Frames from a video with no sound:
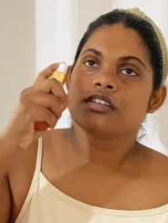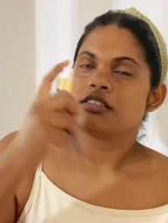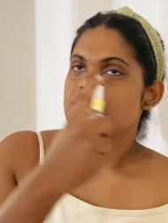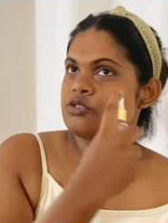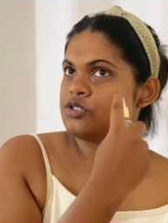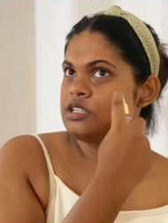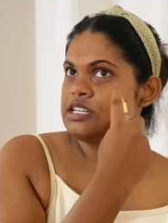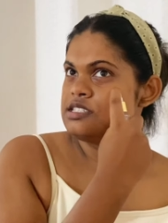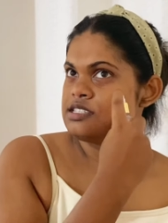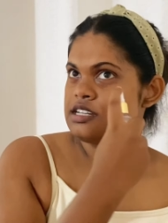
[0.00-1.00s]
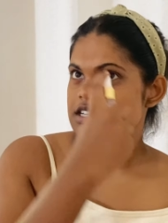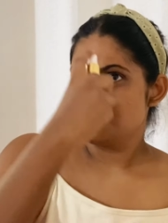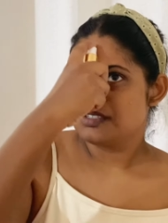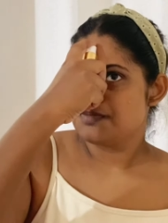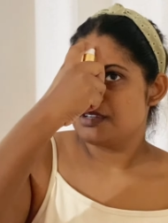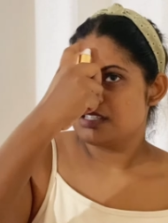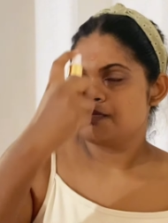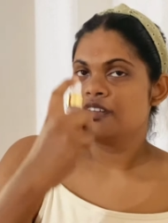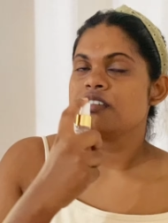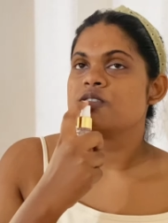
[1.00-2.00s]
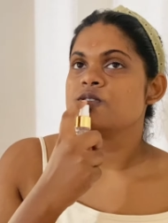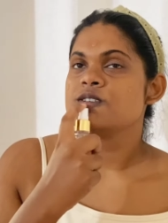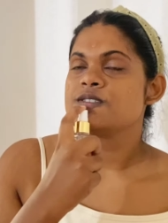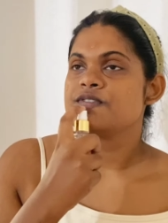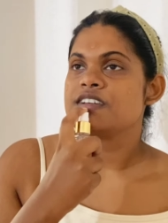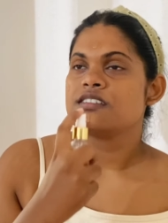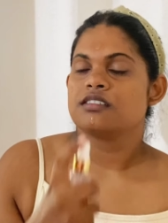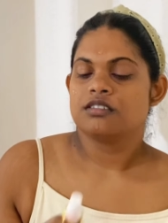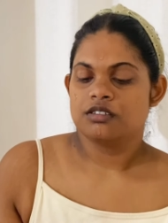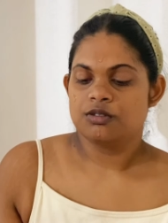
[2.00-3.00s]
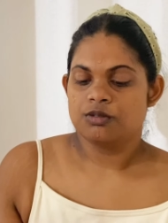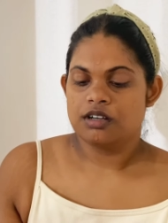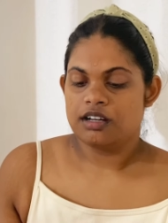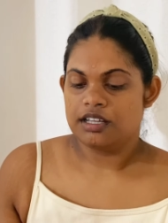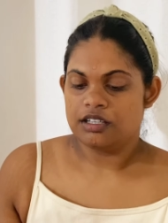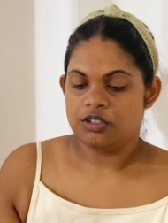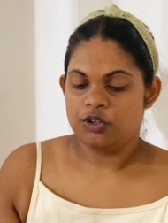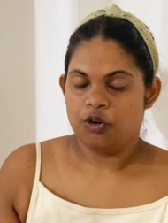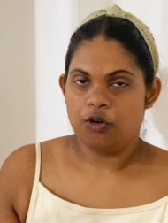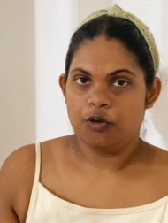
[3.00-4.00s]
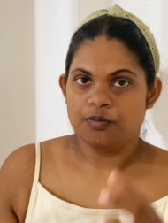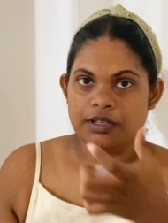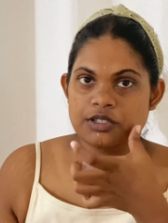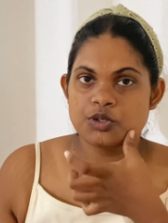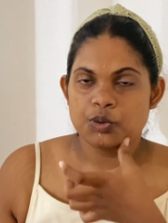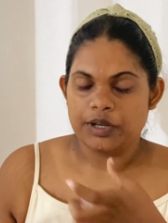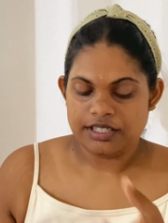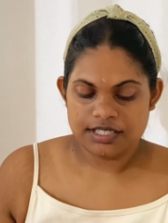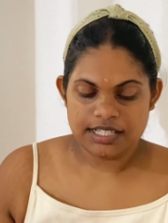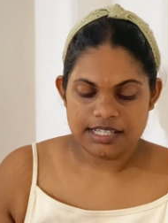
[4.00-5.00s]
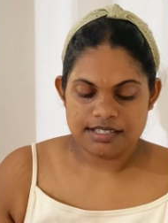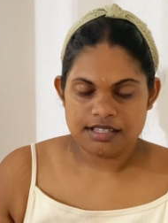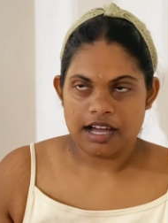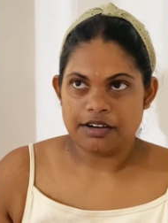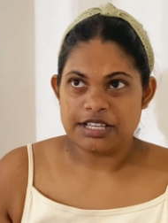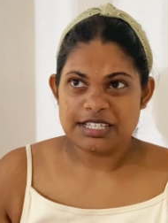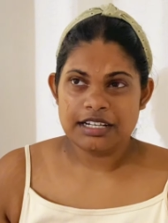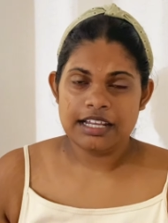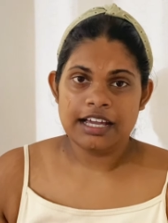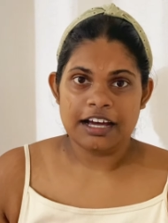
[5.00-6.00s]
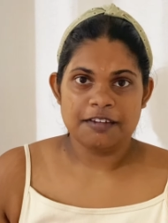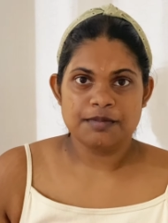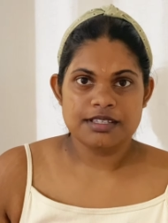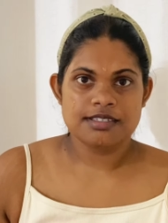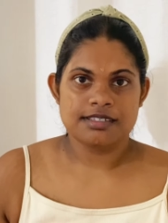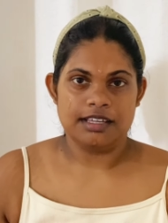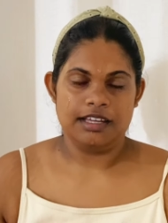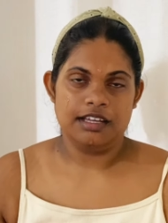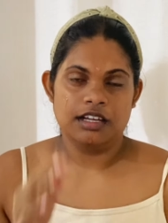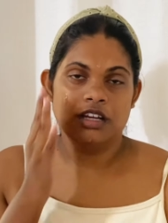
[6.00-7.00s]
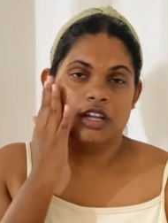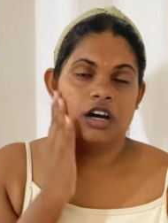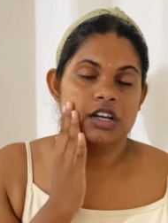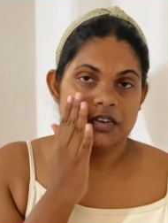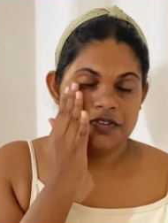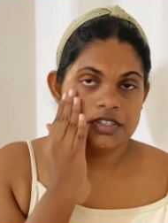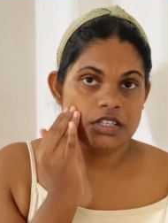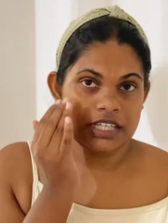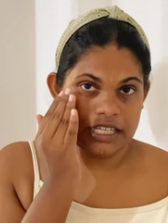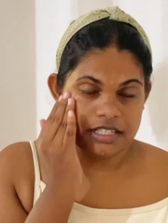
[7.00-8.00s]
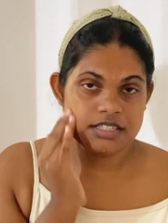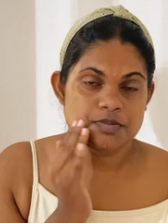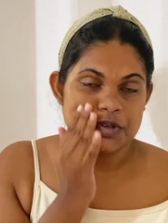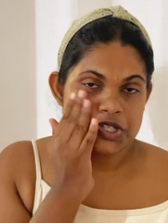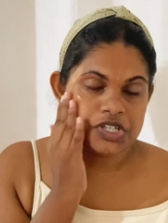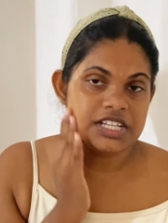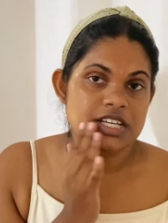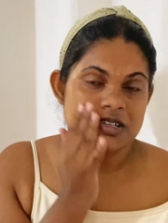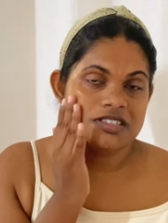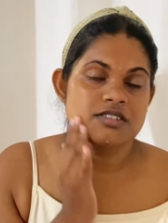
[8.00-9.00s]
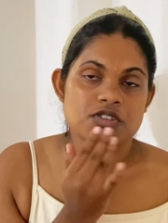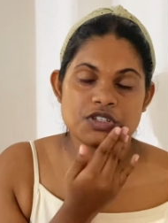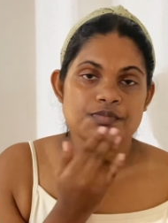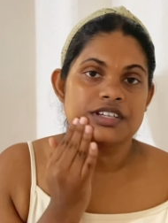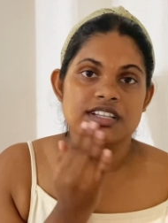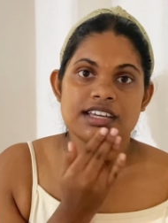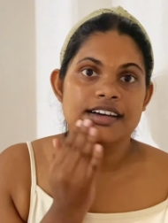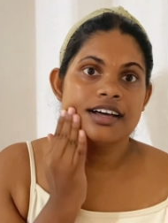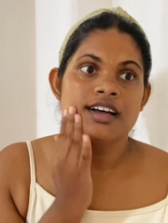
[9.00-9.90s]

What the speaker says: Usually serums must be used when you are in your mid-20s. Recently, I've been seeing a lot of kids, especially on social media,